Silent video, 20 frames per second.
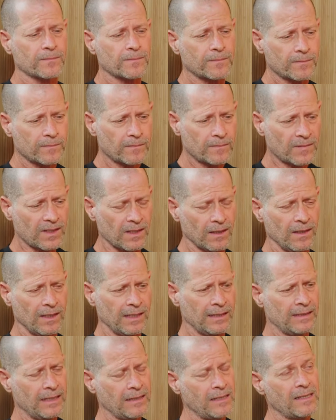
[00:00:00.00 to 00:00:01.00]
Yeah,
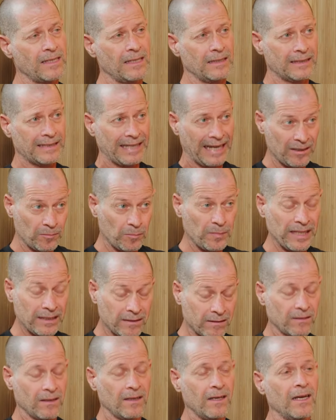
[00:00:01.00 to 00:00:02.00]
and this is in 10
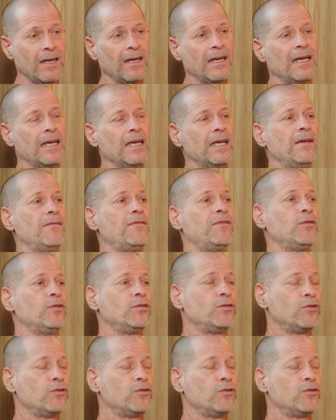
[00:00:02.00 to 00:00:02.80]
bit if you